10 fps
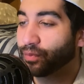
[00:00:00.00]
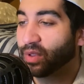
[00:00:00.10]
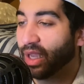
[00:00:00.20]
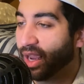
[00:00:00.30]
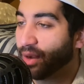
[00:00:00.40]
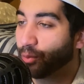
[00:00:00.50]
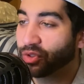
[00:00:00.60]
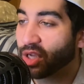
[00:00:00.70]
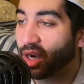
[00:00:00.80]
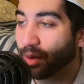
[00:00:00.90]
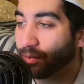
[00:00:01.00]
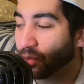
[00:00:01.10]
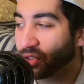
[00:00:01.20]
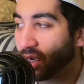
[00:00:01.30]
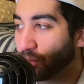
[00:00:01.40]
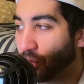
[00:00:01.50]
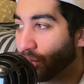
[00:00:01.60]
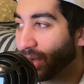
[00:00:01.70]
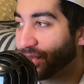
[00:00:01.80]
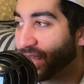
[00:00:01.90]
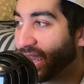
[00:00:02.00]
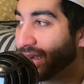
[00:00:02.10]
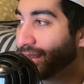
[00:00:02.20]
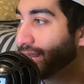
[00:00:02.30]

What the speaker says: And we'll talk more about that.